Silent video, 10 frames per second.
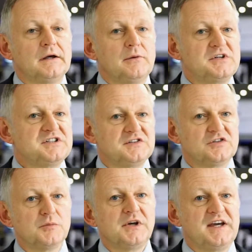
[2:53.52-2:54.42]
Which in
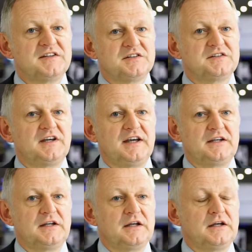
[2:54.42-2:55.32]
some cases
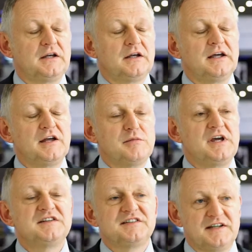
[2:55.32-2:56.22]
can
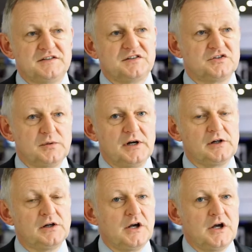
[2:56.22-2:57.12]
make sense as
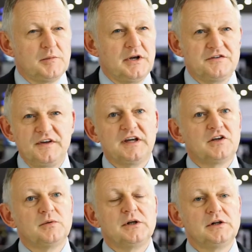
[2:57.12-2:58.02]
well. But I think
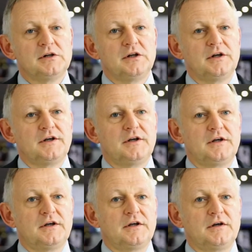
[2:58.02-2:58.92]
it will
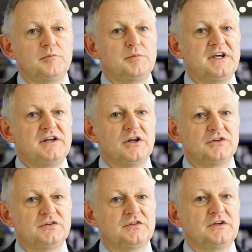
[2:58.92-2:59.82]
be
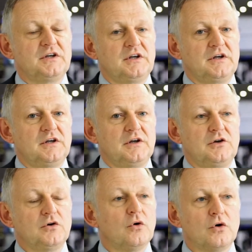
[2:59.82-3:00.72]
not
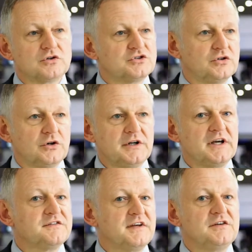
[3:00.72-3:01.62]
an or story.
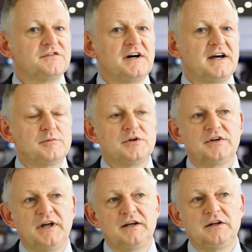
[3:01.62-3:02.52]
I think fiber
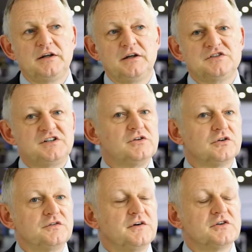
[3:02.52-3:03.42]
and
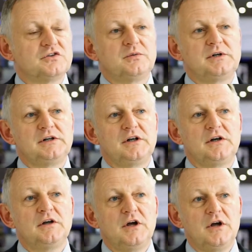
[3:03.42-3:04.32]
G.fast
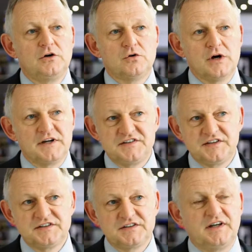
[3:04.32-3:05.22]
will
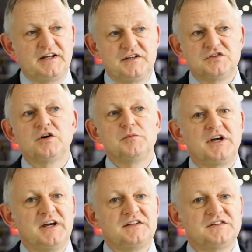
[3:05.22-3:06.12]
coexist, and in some
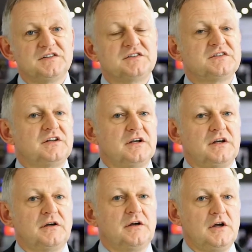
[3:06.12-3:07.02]
cases,
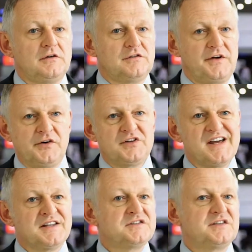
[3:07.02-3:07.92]
very
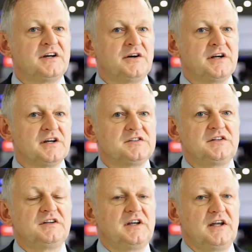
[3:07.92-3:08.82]
dense areas,
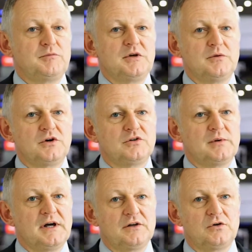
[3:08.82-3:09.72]
it can be
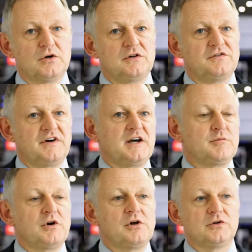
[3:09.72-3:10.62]
worthwhile going
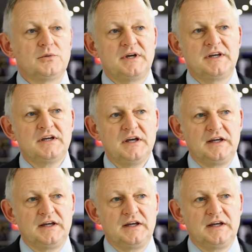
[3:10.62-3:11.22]
fiber all the way.